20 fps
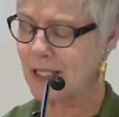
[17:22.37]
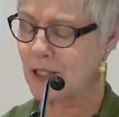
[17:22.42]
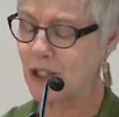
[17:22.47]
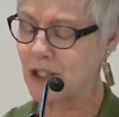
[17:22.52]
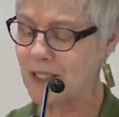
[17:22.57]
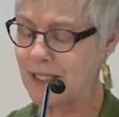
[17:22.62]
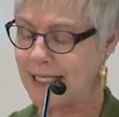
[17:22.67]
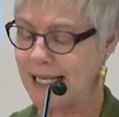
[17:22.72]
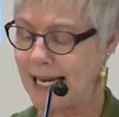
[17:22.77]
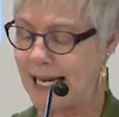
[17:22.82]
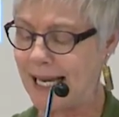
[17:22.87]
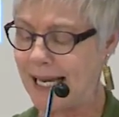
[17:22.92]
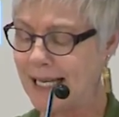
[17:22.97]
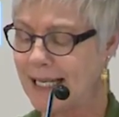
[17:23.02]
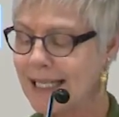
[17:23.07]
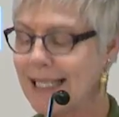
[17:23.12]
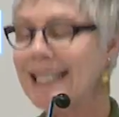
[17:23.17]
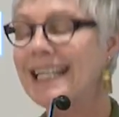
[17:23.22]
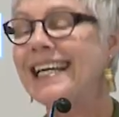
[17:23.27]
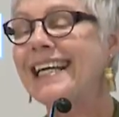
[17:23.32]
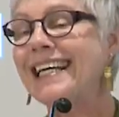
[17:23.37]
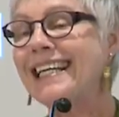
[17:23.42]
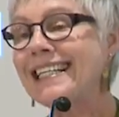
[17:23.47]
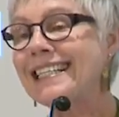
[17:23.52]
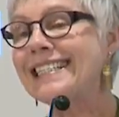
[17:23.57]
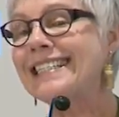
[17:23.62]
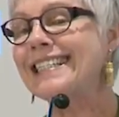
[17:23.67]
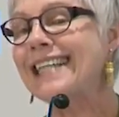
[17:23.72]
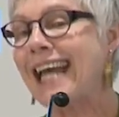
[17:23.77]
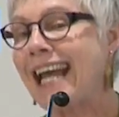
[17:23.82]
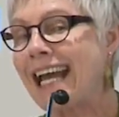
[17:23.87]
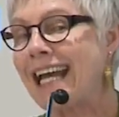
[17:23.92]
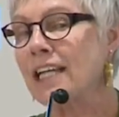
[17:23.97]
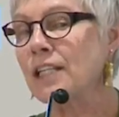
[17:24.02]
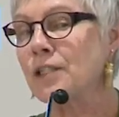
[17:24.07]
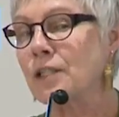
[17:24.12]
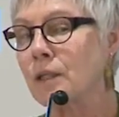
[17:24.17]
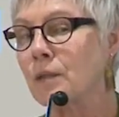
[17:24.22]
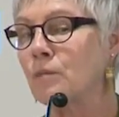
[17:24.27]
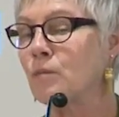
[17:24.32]
today in
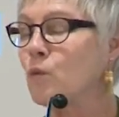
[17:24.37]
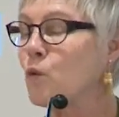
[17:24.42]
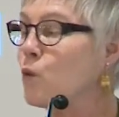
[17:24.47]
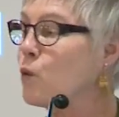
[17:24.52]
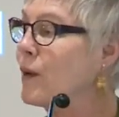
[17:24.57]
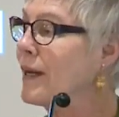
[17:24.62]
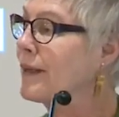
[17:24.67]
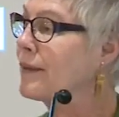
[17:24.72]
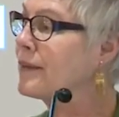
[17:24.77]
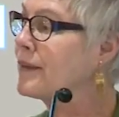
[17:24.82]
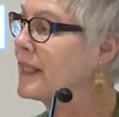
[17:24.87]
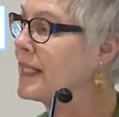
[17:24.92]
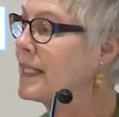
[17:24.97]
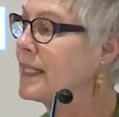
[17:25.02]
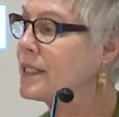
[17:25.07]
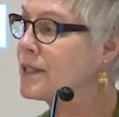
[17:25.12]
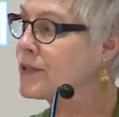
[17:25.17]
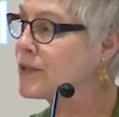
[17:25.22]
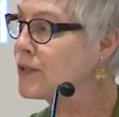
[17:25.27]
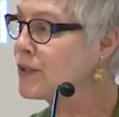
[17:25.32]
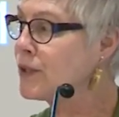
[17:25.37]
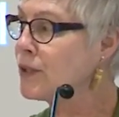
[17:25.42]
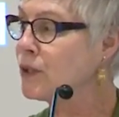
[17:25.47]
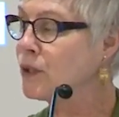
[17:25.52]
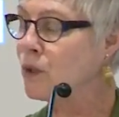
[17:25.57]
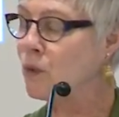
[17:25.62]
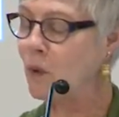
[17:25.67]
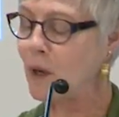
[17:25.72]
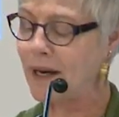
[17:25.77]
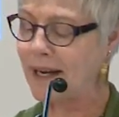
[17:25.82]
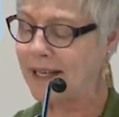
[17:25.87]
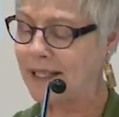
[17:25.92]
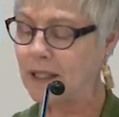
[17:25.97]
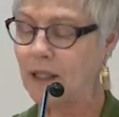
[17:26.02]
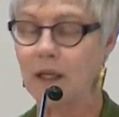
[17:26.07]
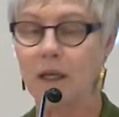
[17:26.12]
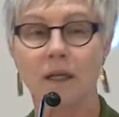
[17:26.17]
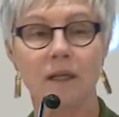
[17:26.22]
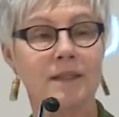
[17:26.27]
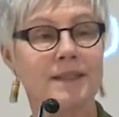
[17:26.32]
tandem with these new, what I
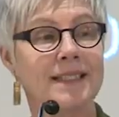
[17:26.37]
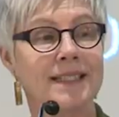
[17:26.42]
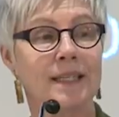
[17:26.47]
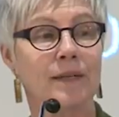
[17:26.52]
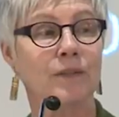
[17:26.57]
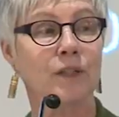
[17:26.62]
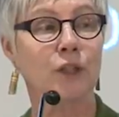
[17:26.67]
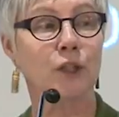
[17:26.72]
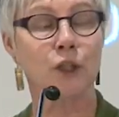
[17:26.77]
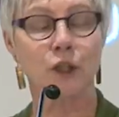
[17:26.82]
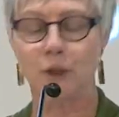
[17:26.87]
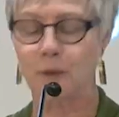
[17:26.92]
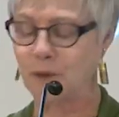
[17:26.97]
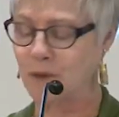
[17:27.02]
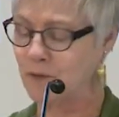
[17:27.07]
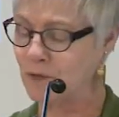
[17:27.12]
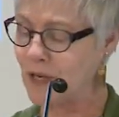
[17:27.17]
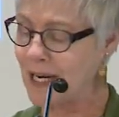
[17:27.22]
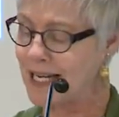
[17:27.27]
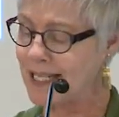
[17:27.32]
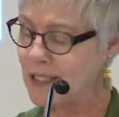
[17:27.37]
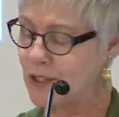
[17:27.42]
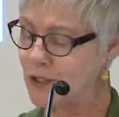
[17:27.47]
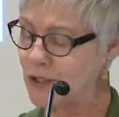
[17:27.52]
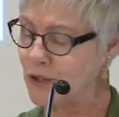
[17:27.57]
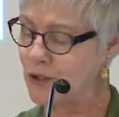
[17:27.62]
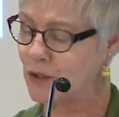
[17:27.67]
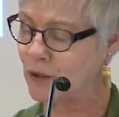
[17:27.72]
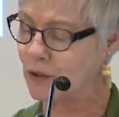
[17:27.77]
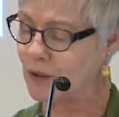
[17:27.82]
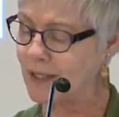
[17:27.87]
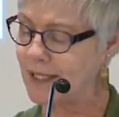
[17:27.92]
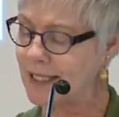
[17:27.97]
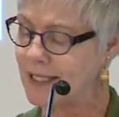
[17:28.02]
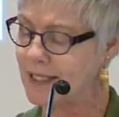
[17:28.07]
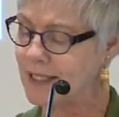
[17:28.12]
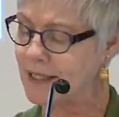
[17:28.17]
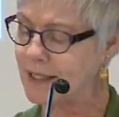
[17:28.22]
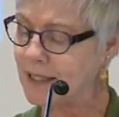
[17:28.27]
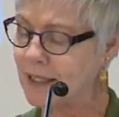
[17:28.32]
call, civil and human rights
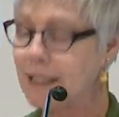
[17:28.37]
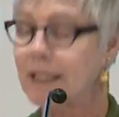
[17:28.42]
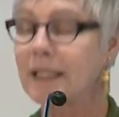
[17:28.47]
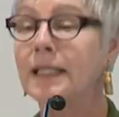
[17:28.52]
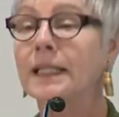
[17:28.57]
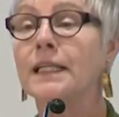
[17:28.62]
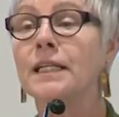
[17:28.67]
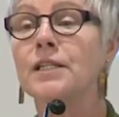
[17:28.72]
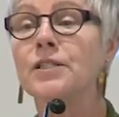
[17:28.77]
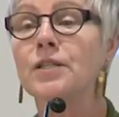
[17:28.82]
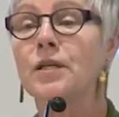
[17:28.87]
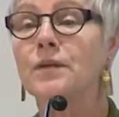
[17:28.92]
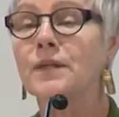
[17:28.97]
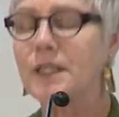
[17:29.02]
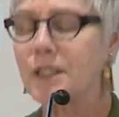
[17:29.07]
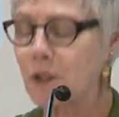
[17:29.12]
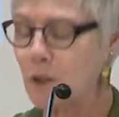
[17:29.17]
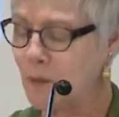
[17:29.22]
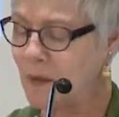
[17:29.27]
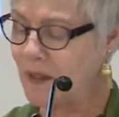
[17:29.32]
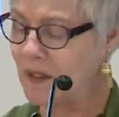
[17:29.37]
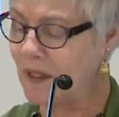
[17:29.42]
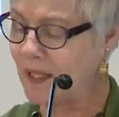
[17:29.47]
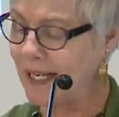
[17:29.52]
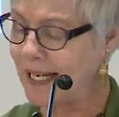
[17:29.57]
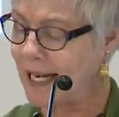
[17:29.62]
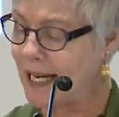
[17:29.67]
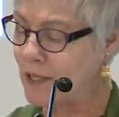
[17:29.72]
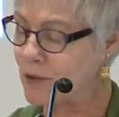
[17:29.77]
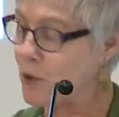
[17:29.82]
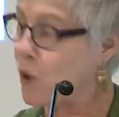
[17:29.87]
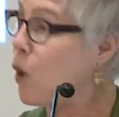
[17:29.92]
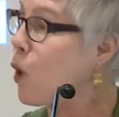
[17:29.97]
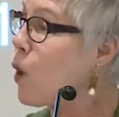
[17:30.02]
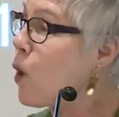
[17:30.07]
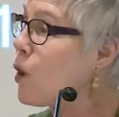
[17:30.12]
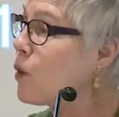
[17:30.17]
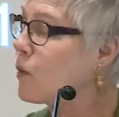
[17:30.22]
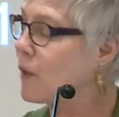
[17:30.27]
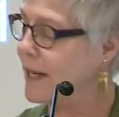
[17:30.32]
stories. So disability has
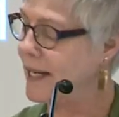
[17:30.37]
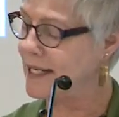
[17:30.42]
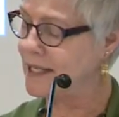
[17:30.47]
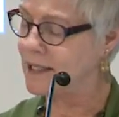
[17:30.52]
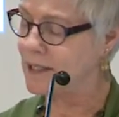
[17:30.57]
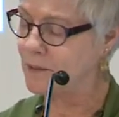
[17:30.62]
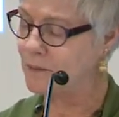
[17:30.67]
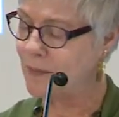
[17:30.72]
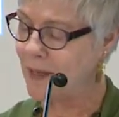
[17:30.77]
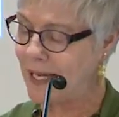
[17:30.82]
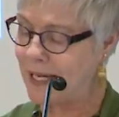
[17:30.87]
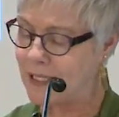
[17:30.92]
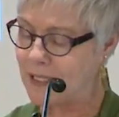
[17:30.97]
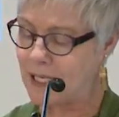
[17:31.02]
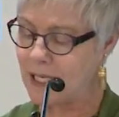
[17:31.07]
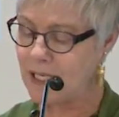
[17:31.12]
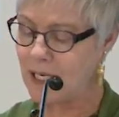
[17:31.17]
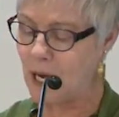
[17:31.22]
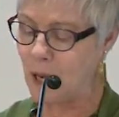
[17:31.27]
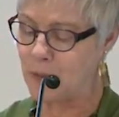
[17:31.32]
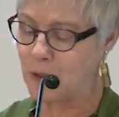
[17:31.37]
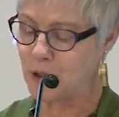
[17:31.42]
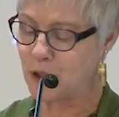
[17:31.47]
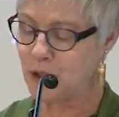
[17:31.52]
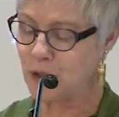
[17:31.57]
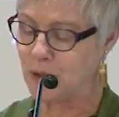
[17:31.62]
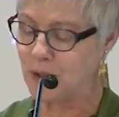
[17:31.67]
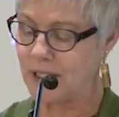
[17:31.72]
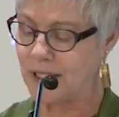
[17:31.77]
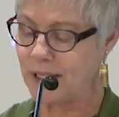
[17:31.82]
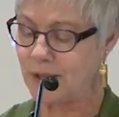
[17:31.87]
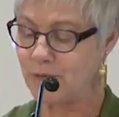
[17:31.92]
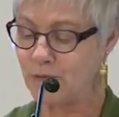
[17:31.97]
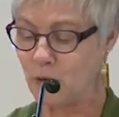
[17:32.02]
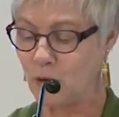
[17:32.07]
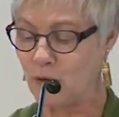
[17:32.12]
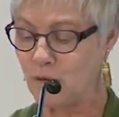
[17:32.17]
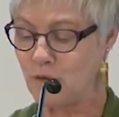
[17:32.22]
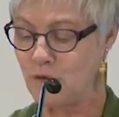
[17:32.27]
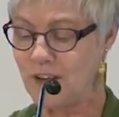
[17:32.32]
always been an opportunity
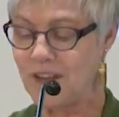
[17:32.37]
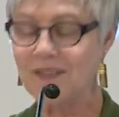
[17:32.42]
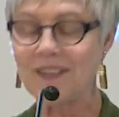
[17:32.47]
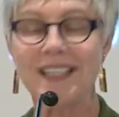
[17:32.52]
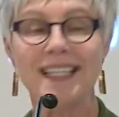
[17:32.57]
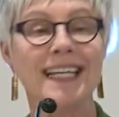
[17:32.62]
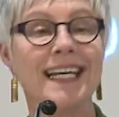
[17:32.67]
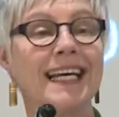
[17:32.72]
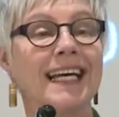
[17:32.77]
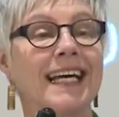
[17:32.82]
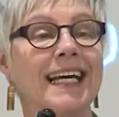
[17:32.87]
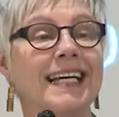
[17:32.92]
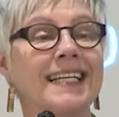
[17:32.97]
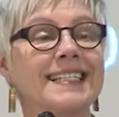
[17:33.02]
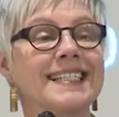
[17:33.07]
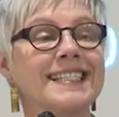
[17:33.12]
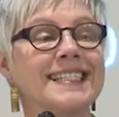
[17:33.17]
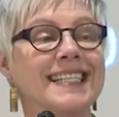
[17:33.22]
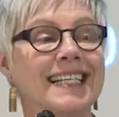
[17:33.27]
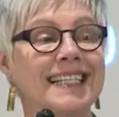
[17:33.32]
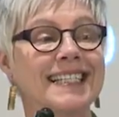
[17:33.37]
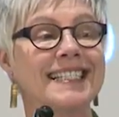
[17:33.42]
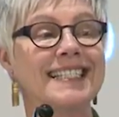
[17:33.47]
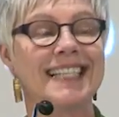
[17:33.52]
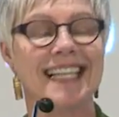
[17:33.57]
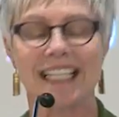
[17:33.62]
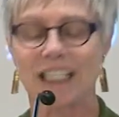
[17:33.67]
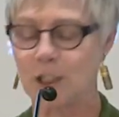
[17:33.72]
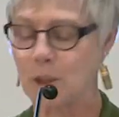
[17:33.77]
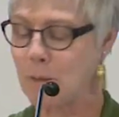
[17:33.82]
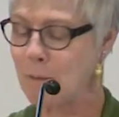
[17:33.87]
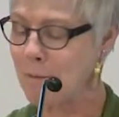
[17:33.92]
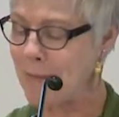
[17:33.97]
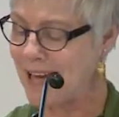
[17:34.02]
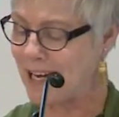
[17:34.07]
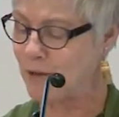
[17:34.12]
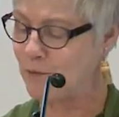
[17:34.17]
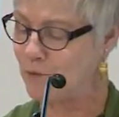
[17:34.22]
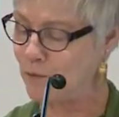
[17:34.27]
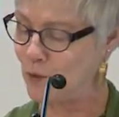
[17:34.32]
for vivid and succinct
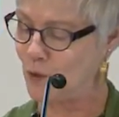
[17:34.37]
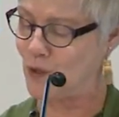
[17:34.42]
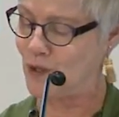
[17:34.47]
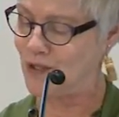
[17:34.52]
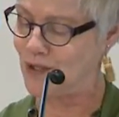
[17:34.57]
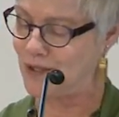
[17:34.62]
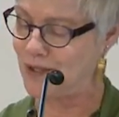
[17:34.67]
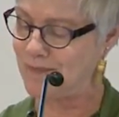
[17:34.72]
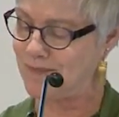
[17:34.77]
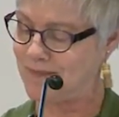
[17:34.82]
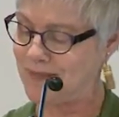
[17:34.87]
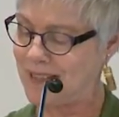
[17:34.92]
metaphors.